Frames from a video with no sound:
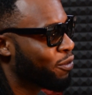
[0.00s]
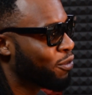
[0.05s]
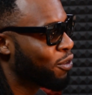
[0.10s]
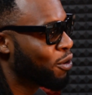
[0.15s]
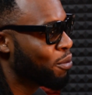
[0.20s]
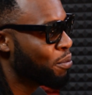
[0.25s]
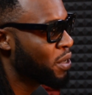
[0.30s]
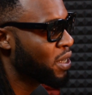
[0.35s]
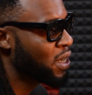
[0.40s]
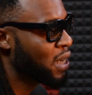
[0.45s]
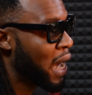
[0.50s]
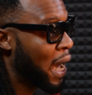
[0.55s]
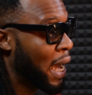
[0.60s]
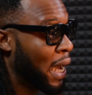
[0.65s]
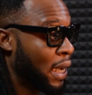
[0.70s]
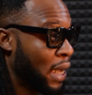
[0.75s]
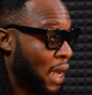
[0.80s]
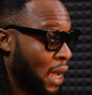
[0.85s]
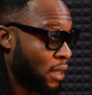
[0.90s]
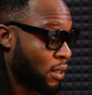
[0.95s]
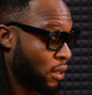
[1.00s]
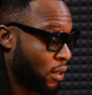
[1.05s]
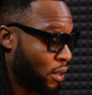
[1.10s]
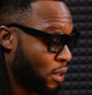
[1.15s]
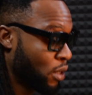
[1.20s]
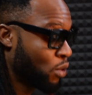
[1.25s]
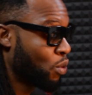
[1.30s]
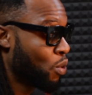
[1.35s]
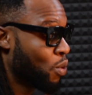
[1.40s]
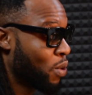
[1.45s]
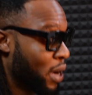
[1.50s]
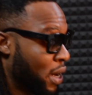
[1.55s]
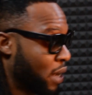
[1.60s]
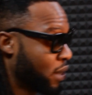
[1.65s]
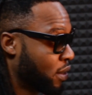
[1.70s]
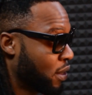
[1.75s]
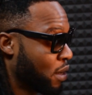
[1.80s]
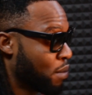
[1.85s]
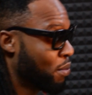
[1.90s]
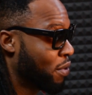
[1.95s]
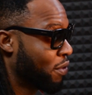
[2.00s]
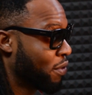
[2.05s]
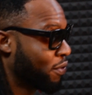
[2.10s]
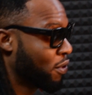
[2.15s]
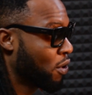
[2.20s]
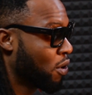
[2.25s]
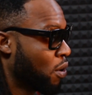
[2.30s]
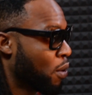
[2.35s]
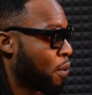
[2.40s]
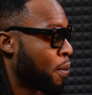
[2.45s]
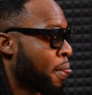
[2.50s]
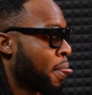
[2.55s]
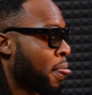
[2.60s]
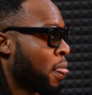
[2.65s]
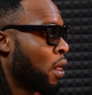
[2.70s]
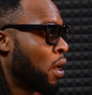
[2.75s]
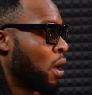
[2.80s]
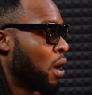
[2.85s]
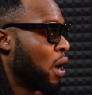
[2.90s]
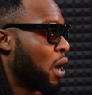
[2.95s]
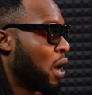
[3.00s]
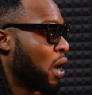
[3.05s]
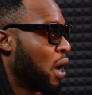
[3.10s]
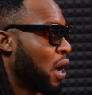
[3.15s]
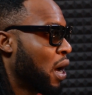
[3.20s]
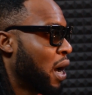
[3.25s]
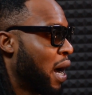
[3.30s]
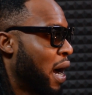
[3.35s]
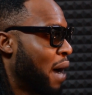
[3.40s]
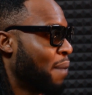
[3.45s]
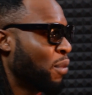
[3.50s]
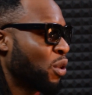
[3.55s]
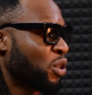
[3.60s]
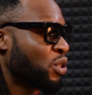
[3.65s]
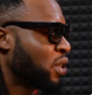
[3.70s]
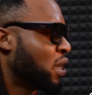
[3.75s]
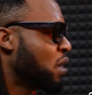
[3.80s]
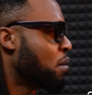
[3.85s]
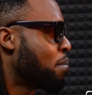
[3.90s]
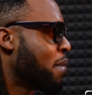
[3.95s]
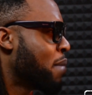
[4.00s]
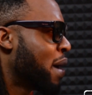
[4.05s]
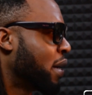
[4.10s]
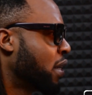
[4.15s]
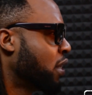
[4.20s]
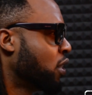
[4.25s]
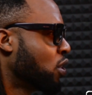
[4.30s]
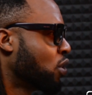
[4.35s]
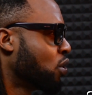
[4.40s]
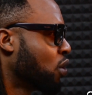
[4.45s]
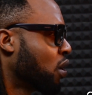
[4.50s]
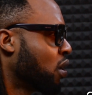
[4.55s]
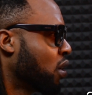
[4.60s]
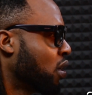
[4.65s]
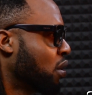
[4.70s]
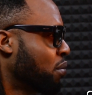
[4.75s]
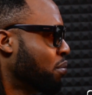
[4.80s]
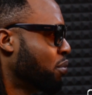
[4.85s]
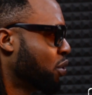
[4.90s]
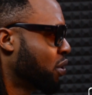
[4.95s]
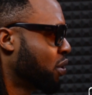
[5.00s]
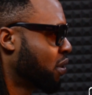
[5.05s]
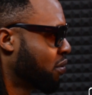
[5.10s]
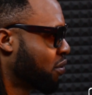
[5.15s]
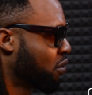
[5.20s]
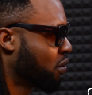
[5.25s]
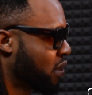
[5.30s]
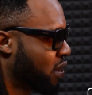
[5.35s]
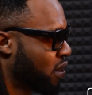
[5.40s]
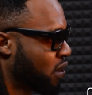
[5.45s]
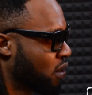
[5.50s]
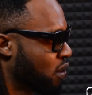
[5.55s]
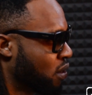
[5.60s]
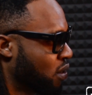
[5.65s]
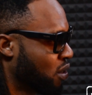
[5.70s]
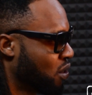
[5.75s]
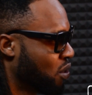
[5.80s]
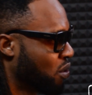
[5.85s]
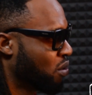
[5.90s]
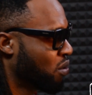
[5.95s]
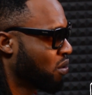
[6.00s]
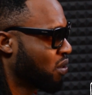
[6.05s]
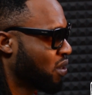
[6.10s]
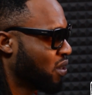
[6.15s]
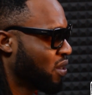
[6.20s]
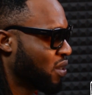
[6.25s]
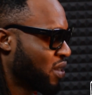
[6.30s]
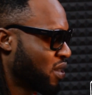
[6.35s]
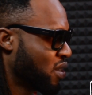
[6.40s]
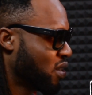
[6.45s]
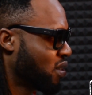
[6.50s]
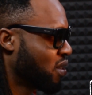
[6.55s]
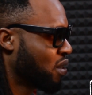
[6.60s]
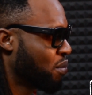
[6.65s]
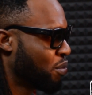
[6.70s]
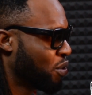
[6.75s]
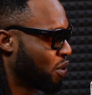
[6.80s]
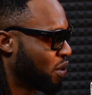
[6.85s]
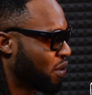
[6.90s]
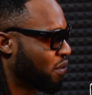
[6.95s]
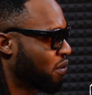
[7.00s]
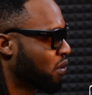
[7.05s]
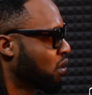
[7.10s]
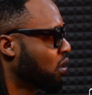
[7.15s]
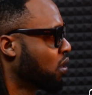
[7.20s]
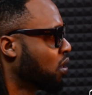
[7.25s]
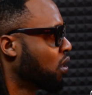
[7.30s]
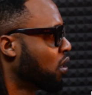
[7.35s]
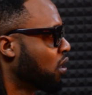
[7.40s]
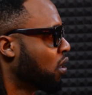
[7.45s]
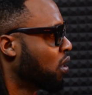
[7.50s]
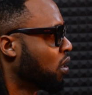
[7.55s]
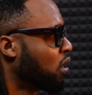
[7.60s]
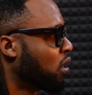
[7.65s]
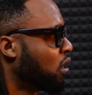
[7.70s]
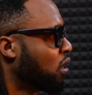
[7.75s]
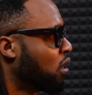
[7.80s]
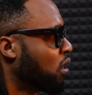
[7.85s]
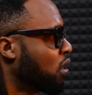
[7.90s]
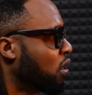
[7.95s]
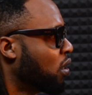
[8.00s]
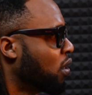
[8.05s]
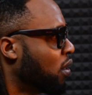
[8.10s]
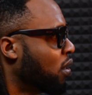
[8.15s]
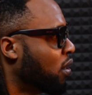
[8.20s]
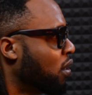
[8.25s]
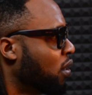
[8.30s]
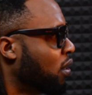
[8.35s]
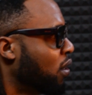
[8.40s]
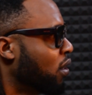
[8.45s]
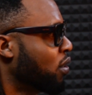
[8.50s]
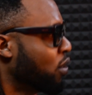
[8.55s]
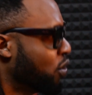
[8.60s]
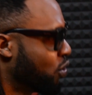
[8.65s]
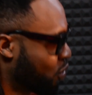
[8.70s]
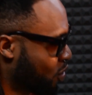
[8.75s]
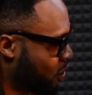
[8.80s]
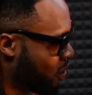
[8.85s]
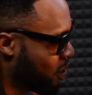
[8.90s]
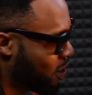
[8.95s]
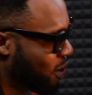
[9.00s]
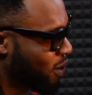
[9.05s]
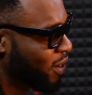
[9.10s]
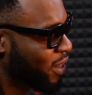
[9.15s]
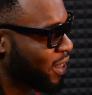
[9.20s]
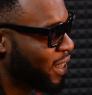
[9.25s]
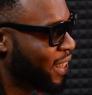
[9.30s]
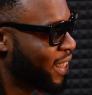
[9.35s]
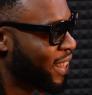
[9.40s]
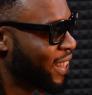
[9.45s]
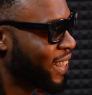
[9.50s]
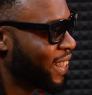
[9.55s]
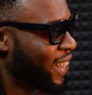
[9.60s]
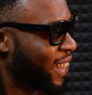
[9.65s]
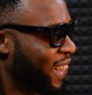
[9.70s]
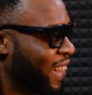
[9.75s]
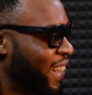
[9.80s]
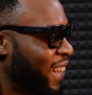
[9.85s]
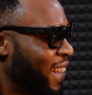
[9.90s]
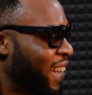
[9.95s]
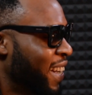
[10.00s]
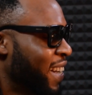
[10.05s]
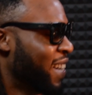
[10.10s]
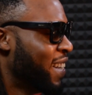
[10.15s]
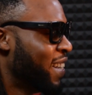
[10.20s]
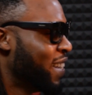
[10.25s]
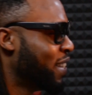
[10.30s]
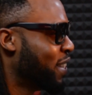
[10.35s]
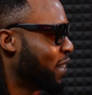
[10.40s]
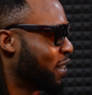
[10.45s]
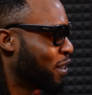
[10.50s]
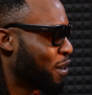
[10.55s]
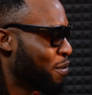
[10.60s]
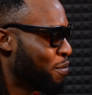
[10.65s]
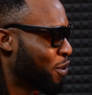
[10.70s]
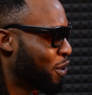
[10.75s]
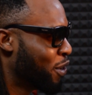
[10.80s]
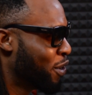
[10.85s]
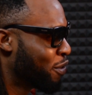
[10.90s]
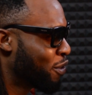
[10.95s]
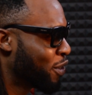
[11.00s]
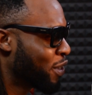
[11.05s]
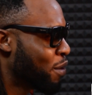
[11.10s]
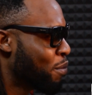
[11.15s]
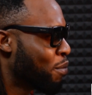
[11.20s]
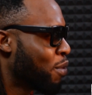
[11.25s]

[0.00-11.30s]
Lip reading: For me, I stick with what I said before. I'm not saying marriage is not a beautiful thing, you know, it is. Because I mean, you make a lot of money from weddings. Sure, it is a beautiful thing.